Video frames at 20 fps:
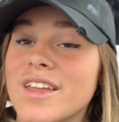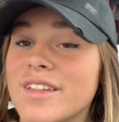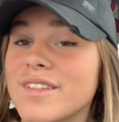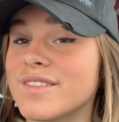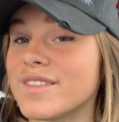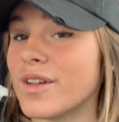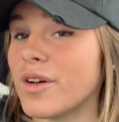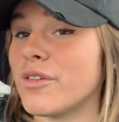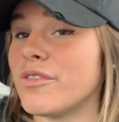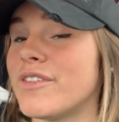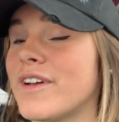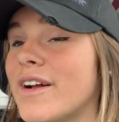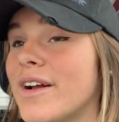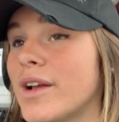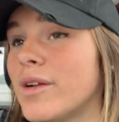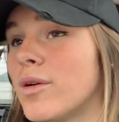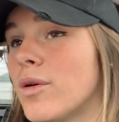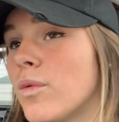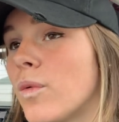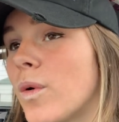So
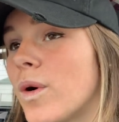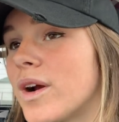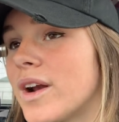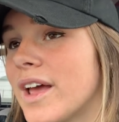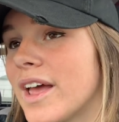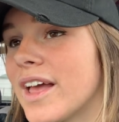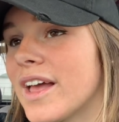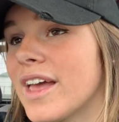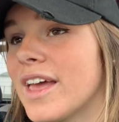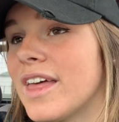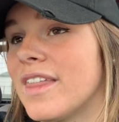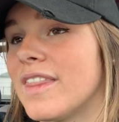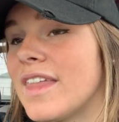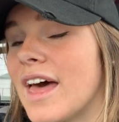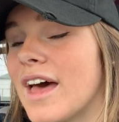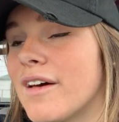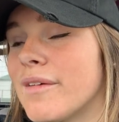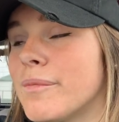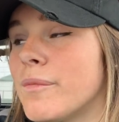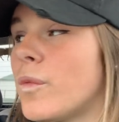very rewarding in
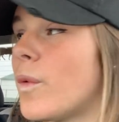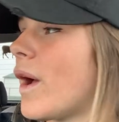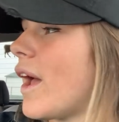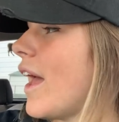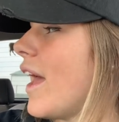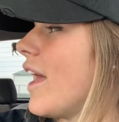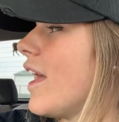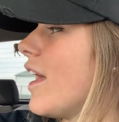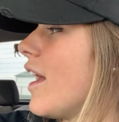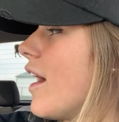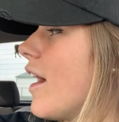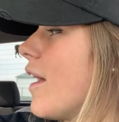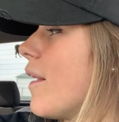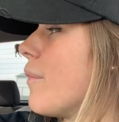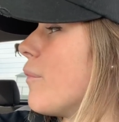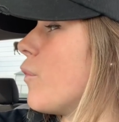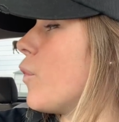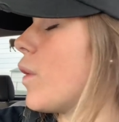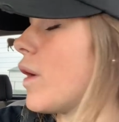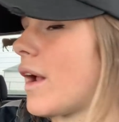that way.
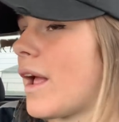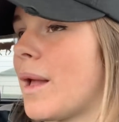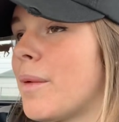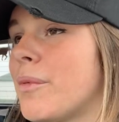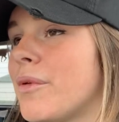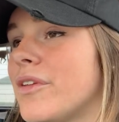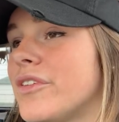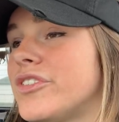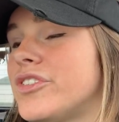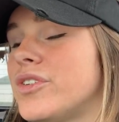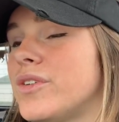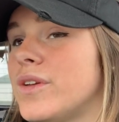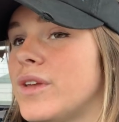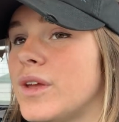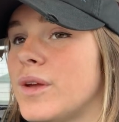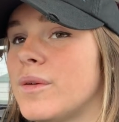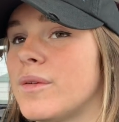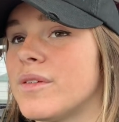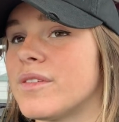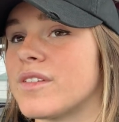We're able to
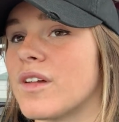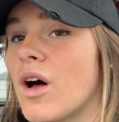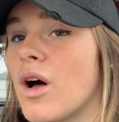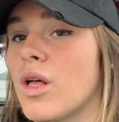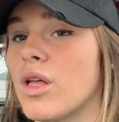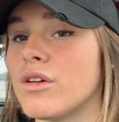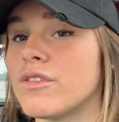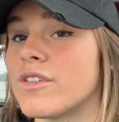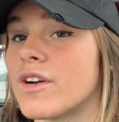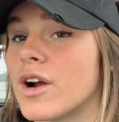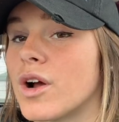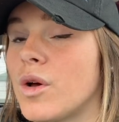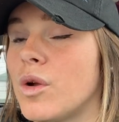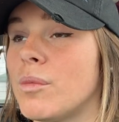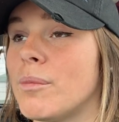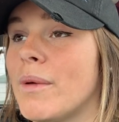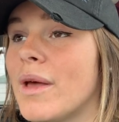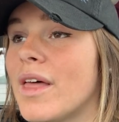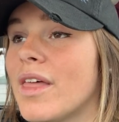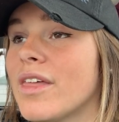use all of our
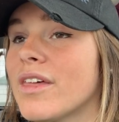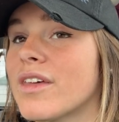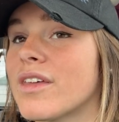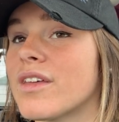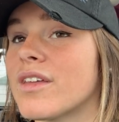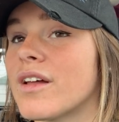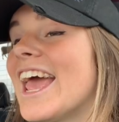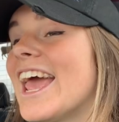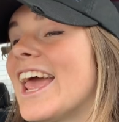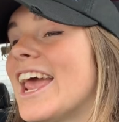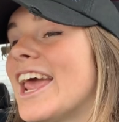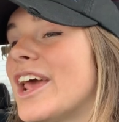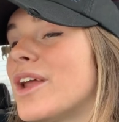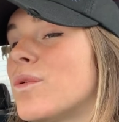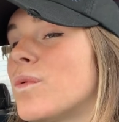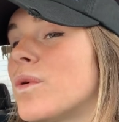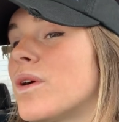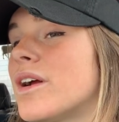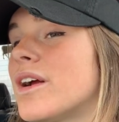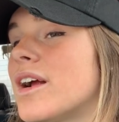own milk,
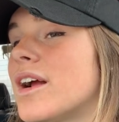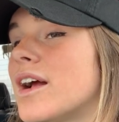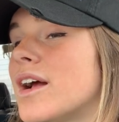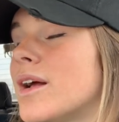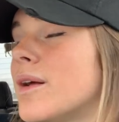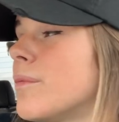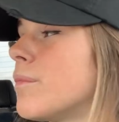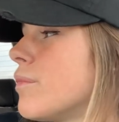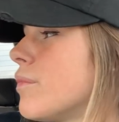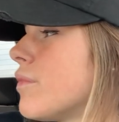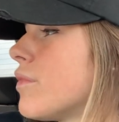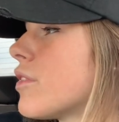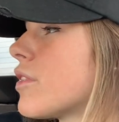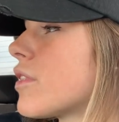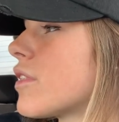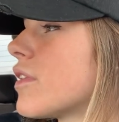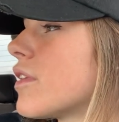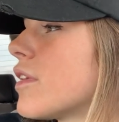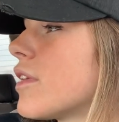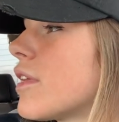and we're
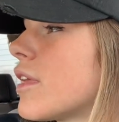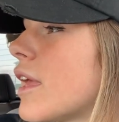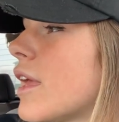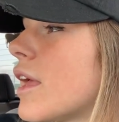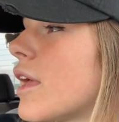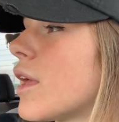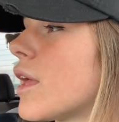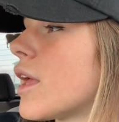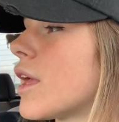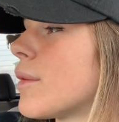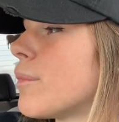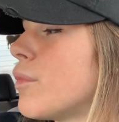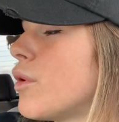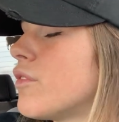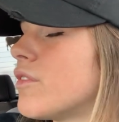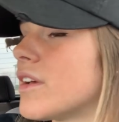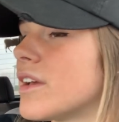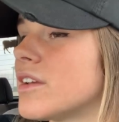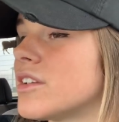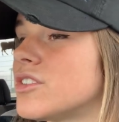
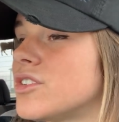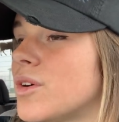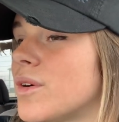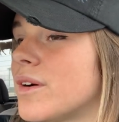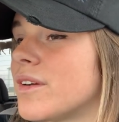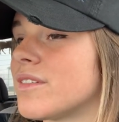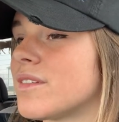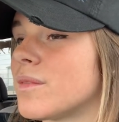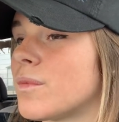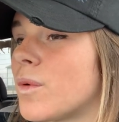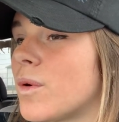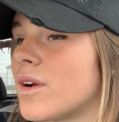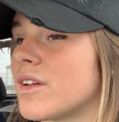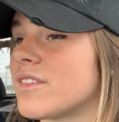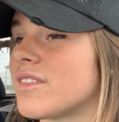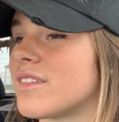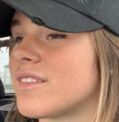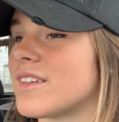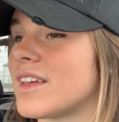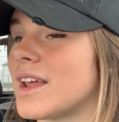moving towards a more
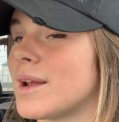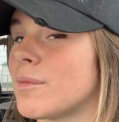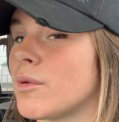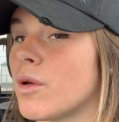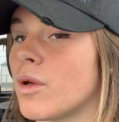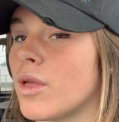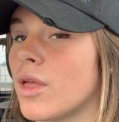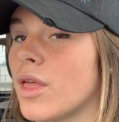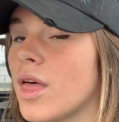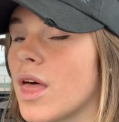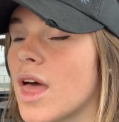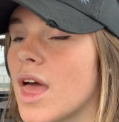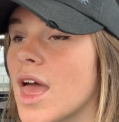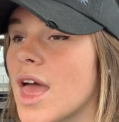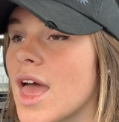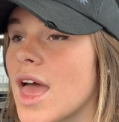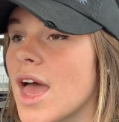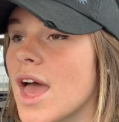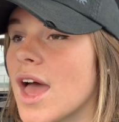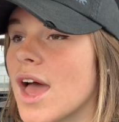sustainable
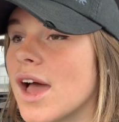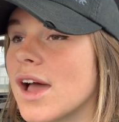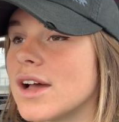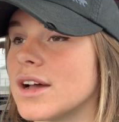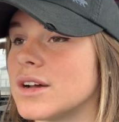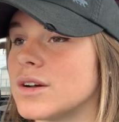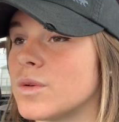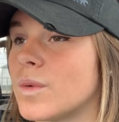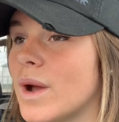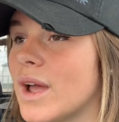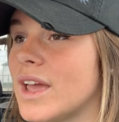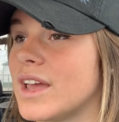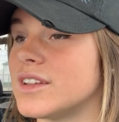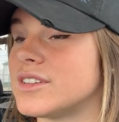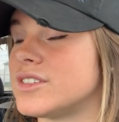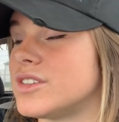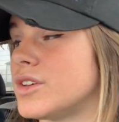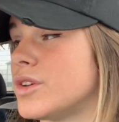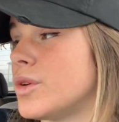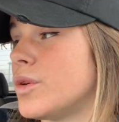way
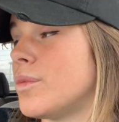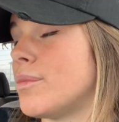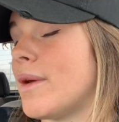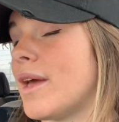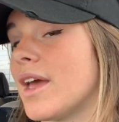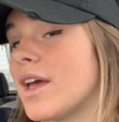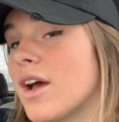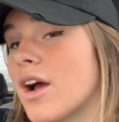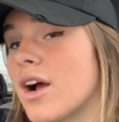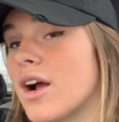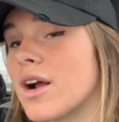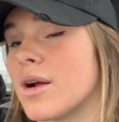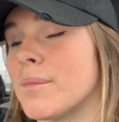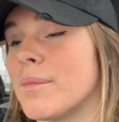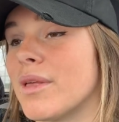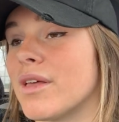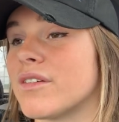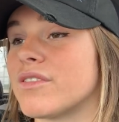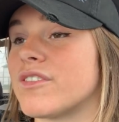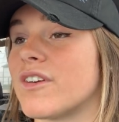to make our
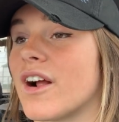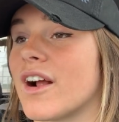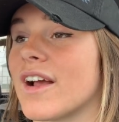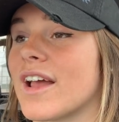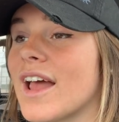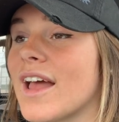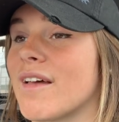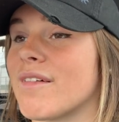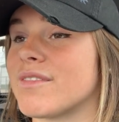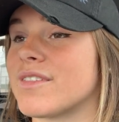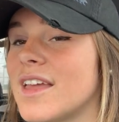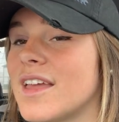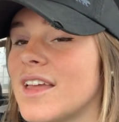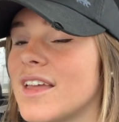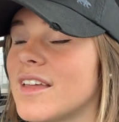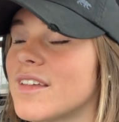milk for our calves.